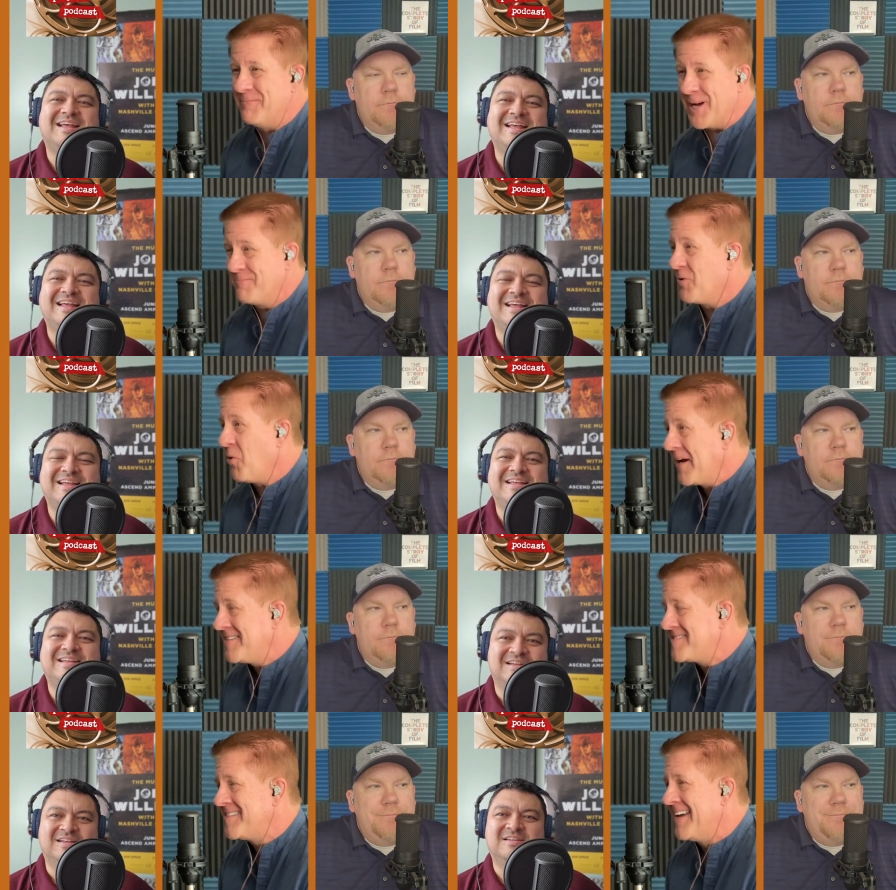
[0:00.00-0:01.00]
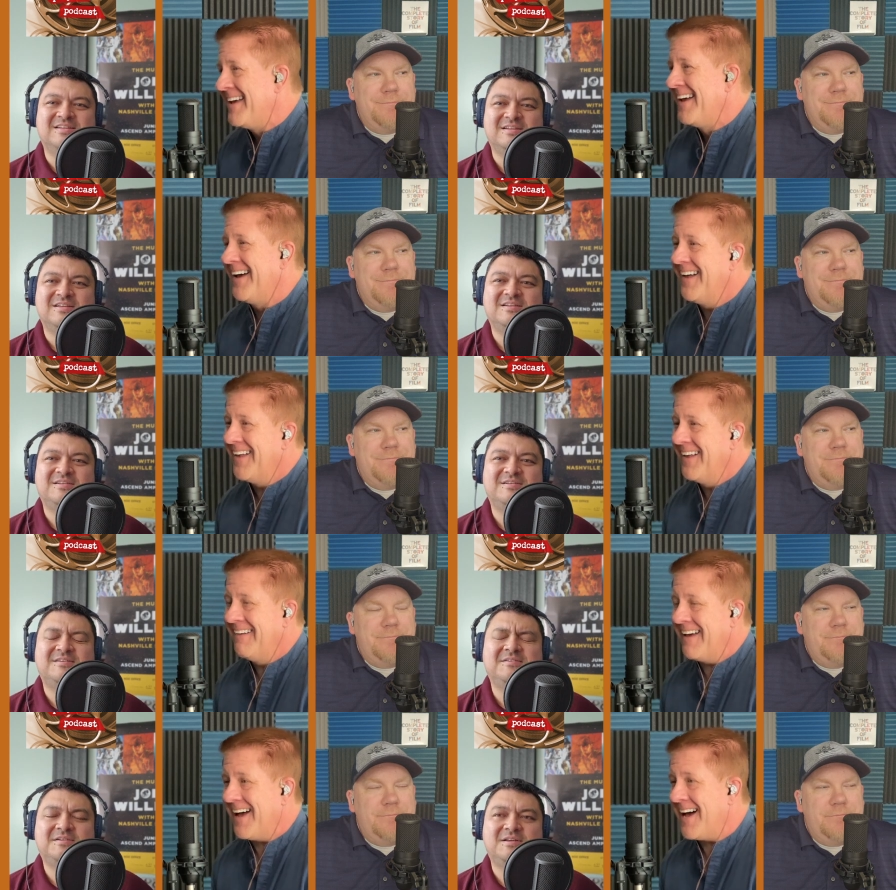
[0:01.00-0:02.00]
Speaker 1: by points,
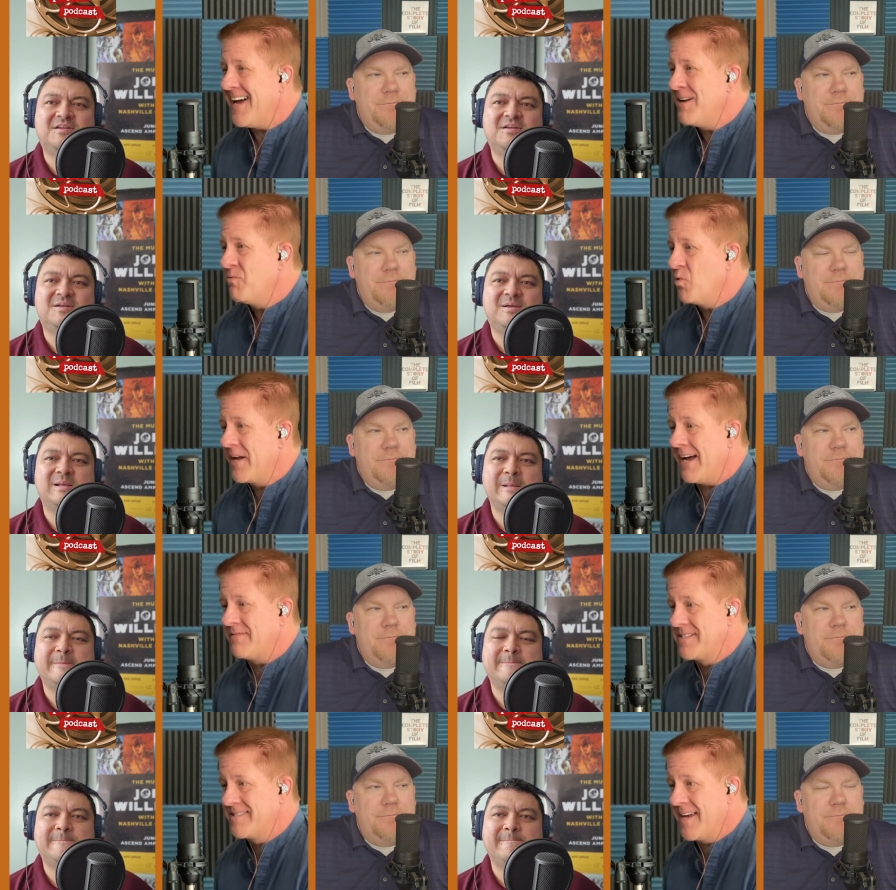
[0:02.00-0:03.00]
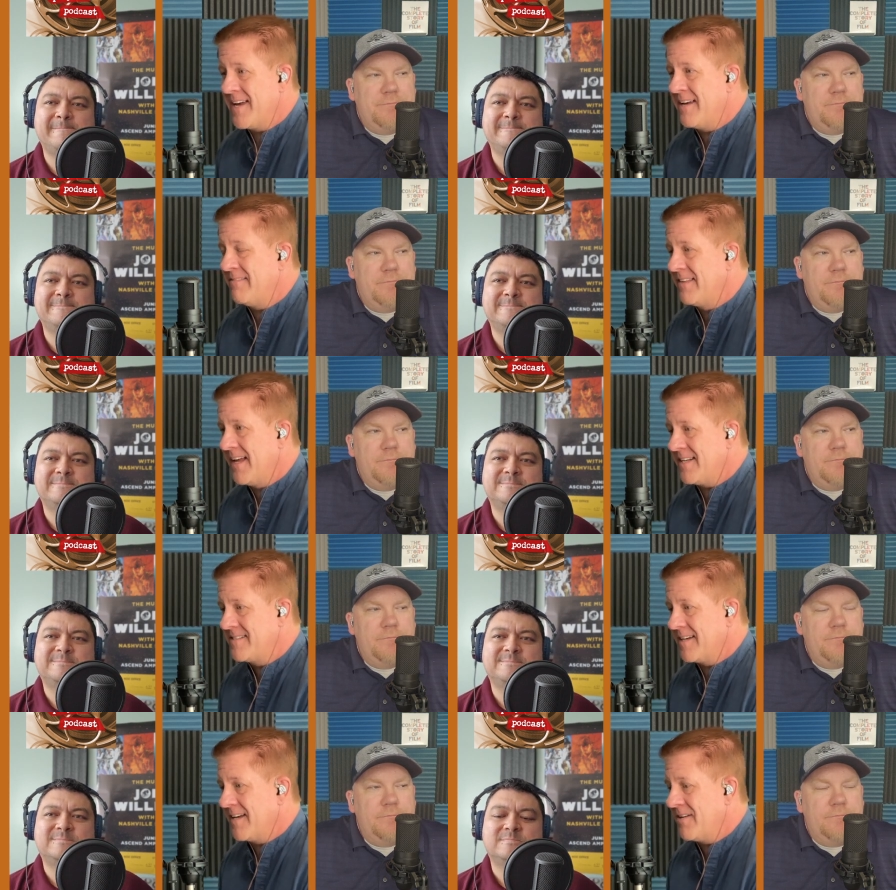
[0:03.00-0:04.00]
uh, I would have to say
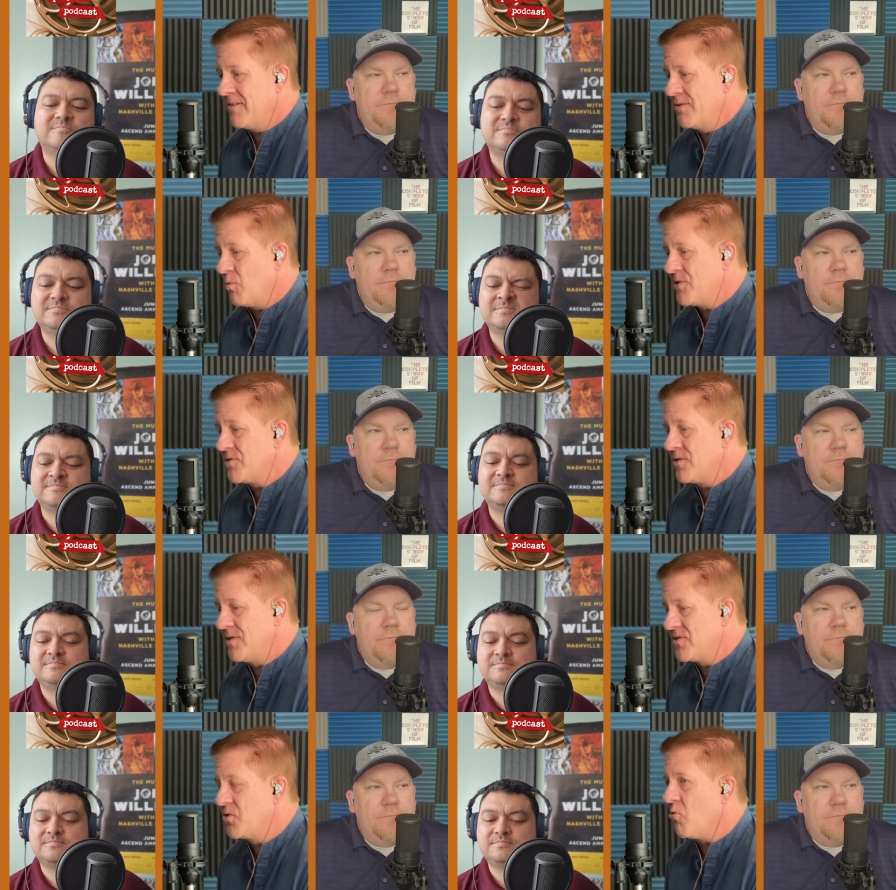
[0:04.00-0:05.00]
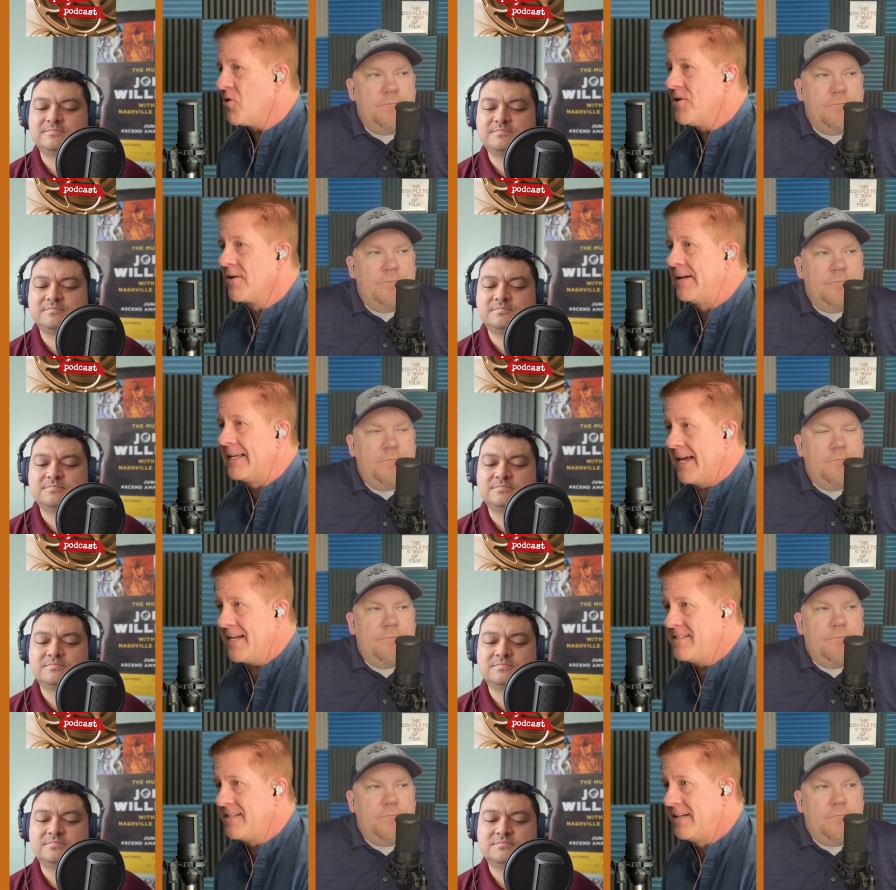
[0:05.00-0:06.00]
that uh, what the score you're going to
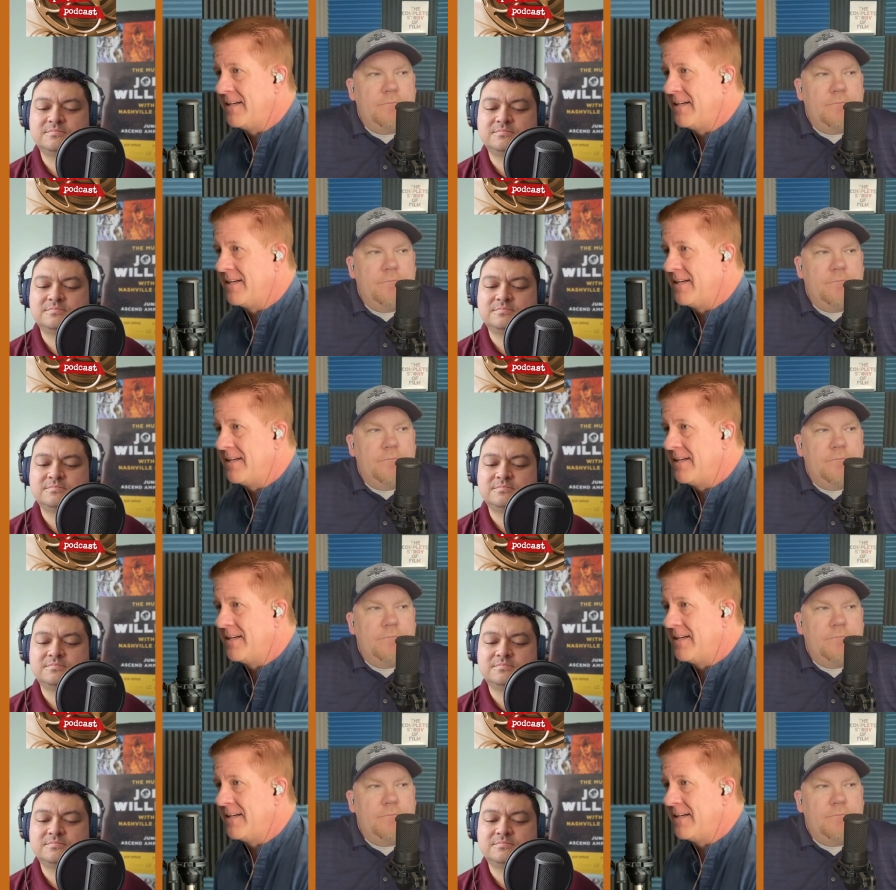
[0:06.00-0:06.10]
get